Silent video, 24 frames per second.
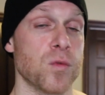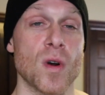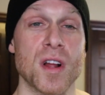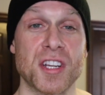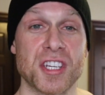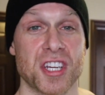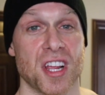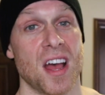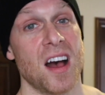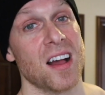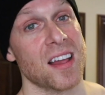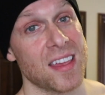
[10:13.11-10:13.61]

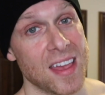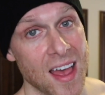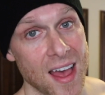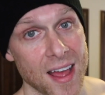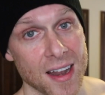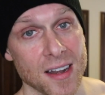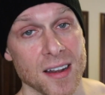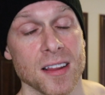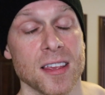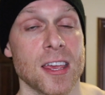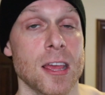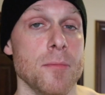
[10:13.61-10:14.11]
which
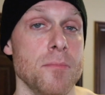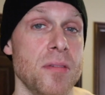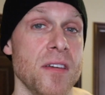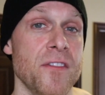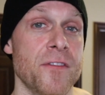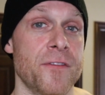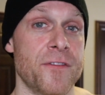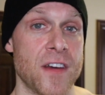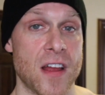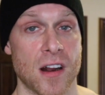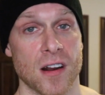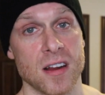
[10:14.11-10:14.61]
again can be
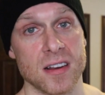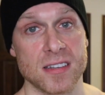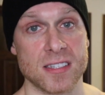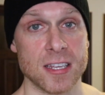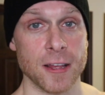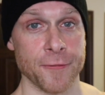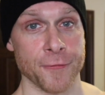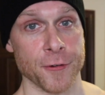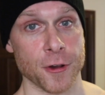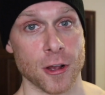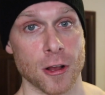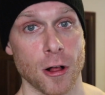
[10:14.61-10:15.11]
very
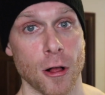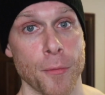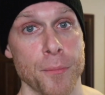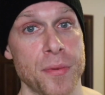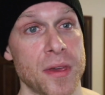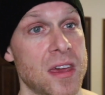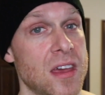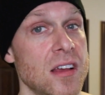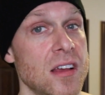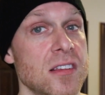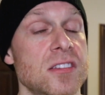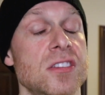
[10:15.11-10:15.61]
difficult
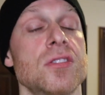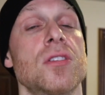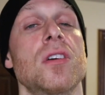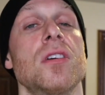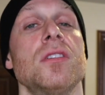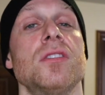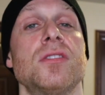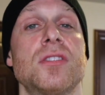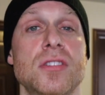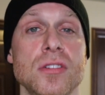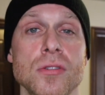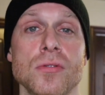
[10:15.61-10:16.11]
because you
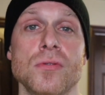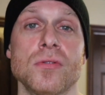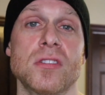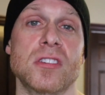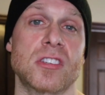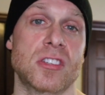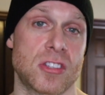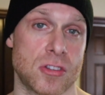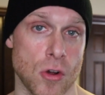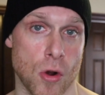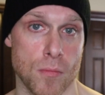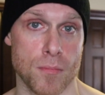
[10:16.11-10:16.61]
can do
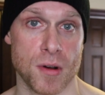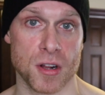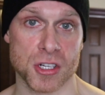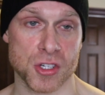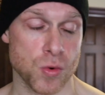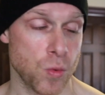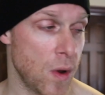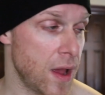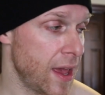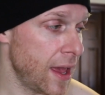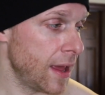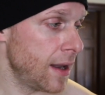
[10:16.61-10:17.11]
so much
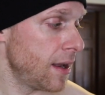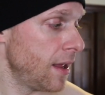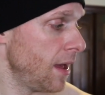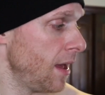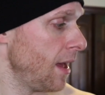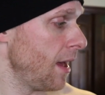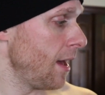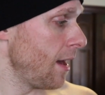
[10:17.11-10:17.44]
weight.